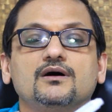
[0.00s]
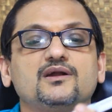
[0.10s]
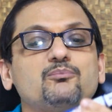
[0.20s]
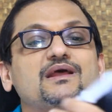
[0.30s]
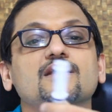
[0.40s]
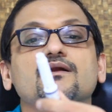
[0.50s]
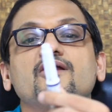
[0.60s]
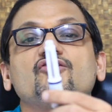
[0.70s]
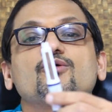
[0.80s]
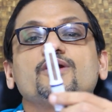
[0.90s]
typical
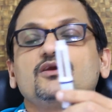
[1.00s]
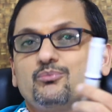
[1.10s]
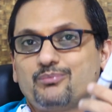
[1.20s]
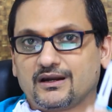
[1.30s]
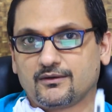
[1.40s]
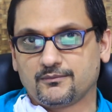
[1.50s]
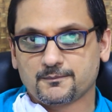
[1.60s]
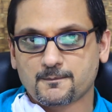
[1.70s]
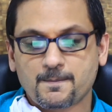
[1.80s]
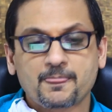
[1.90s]
insulin pen.
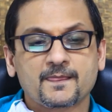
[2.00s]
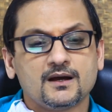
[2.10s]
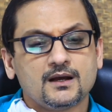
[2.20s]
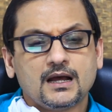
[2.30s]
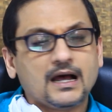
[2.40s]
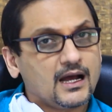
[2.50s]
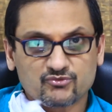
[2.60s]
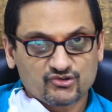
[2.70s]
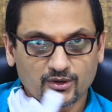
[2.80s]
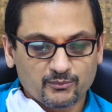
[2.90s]
I'm
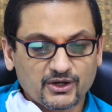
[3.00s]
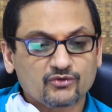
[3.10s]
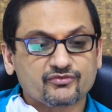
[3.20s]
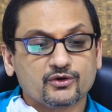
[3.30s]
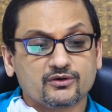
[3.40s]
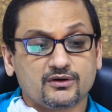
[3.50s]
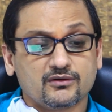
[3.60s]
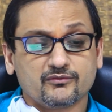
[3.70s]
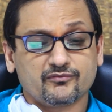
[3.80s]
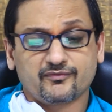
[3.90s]
sure many of you
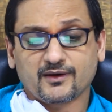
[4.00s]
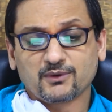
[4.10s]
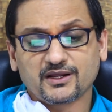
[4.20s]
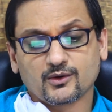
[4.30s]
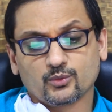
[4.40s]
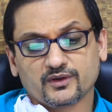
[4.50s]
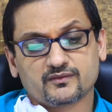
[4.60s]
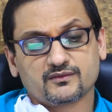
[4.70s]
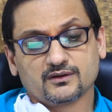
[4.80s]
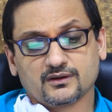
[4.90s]
are familiar
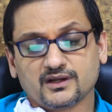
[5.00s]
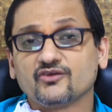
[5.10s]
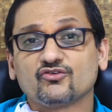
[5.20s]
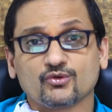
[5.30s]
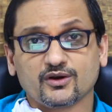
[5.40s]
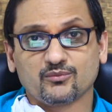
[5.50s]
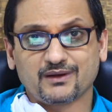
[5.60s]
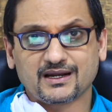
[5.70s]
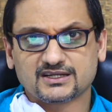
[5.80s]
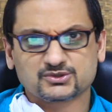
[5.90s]
with an insulin
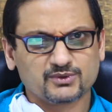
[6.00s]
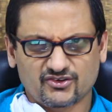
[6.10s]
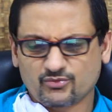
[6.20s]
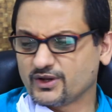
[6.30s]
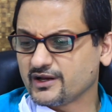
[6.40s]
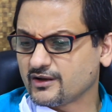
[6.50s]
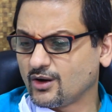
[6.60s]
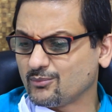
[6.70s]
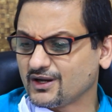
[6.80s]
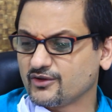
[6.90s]
pen as well. It's very
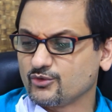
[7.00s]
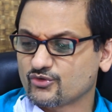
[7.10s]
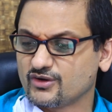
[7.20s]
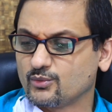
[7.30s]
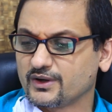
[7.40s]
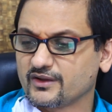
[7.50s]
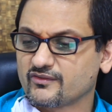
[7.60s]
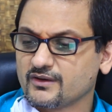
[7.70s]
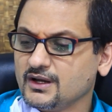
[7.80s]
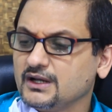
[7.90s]
commonly used
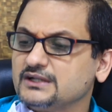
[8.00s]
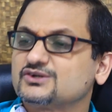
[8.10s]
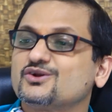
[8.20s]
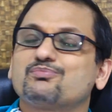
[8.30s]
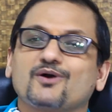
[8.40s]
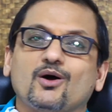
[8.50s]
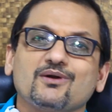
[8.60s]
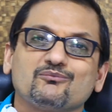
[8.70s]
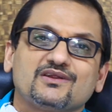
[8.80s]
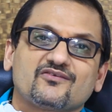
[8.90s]
nowadays. So the
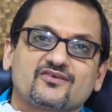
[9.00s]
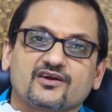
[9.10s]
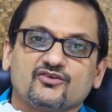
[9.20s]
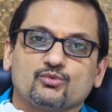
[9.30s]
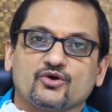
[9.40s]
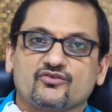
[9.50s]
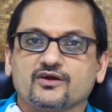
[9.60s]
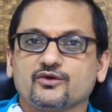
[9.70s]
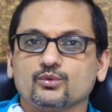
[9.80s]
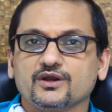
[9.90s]
problem with the syringe was
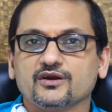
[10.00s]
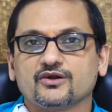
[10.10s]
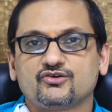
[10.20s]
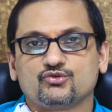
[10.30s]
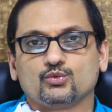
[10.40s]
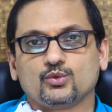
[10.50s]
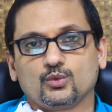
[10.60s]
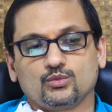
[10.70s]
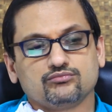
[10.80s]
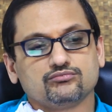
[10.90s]
that you needed
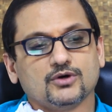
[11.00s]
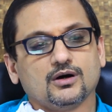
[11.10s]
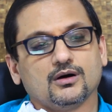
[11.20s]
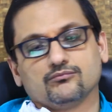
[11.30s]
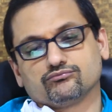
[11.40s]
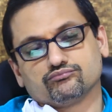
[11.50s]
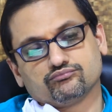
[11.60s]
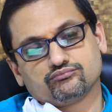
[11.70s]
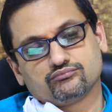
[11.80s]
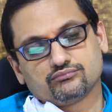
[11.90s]
to
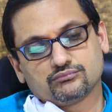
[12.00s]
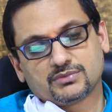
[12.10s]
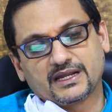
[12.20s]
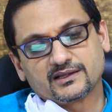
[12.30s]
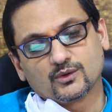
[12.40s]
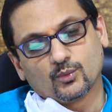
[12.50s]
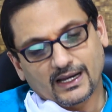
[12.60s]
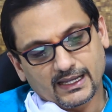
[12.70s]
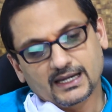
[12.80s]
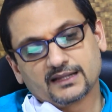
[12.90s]
take the
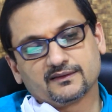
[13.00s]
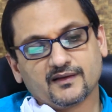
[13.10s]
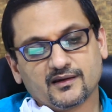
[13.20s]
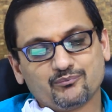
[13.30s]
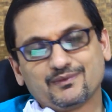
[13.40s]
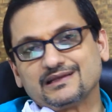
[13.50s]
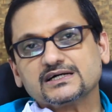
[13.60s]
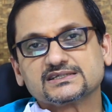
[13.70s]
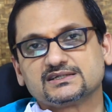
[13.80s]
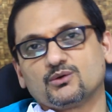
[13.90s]
vial and then
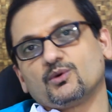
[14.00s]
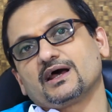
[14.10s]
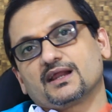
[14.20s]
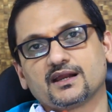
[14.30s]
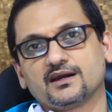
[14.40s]
pierce the vial